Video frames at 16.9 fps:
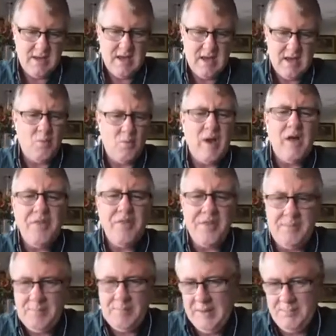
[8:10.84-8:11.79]

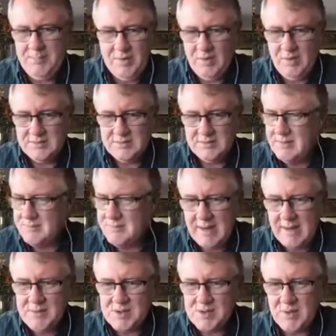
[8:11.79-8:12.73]
Wealthy people,
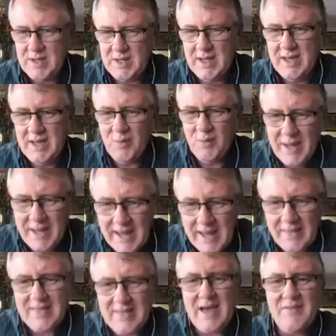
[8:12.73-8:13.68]
sometimes we
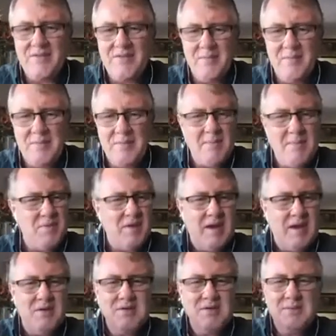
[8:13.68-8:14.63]
get that from them.
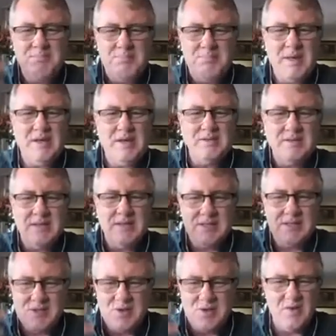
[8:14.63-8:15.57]
They're out to build
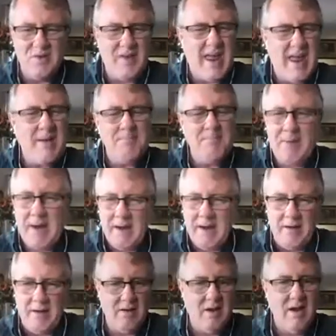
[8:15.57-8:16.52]
this sort of
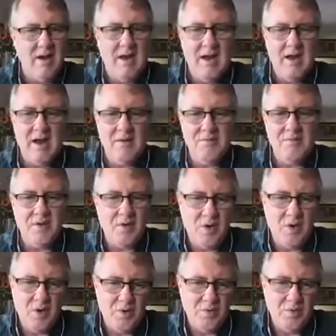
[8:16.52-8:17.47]
empire of
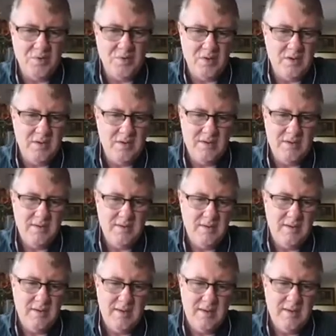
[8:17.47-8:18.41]
their own.
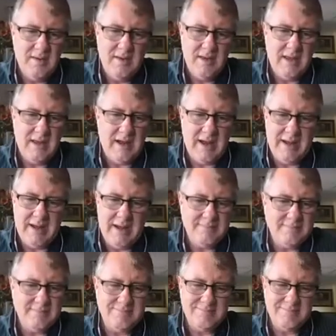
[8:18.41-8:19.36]
And
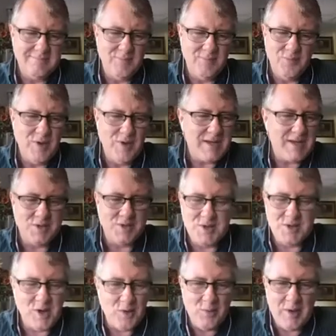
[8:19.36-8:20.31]
I wrestled
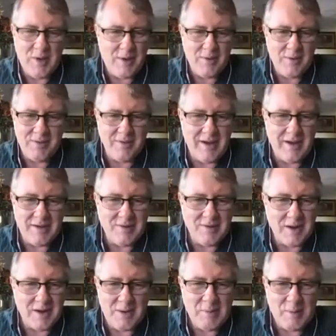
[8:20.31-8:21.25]
all week whether I'd
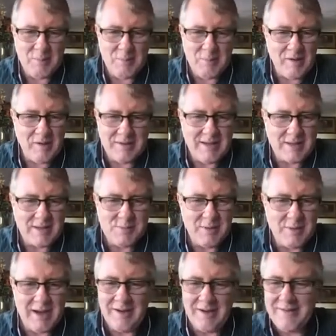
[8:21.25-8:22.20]
talk about politics,
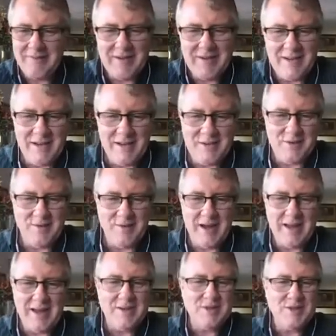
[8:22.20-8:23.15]
but I don't even need to.
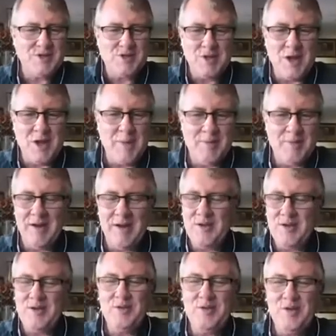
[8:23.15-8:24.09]
I can just stop there,
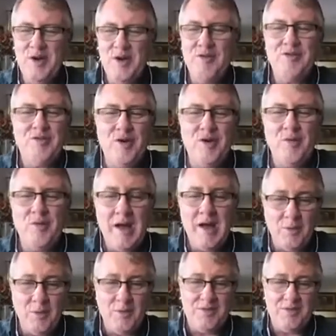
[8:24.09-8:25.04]
and you know full
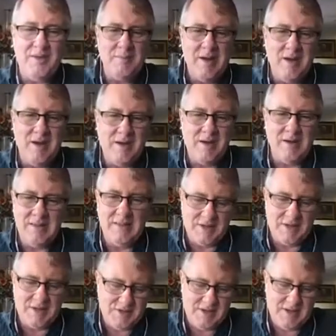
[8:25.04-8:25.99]
well with the American
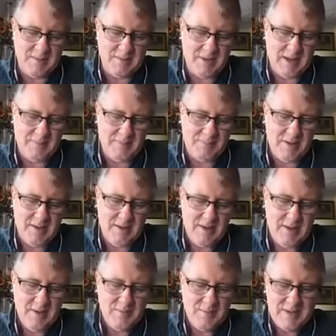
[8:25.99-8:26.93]
election coming up,
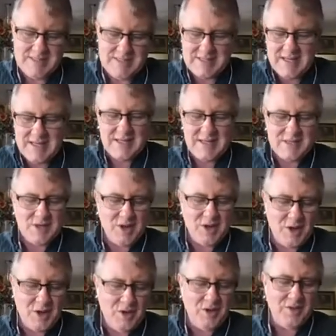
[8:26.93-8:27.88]
we see this
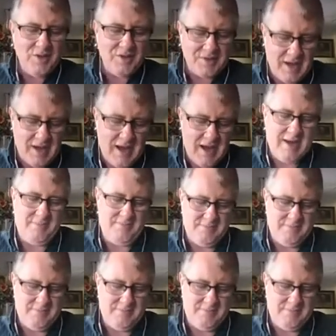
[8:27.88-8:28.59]
all the time.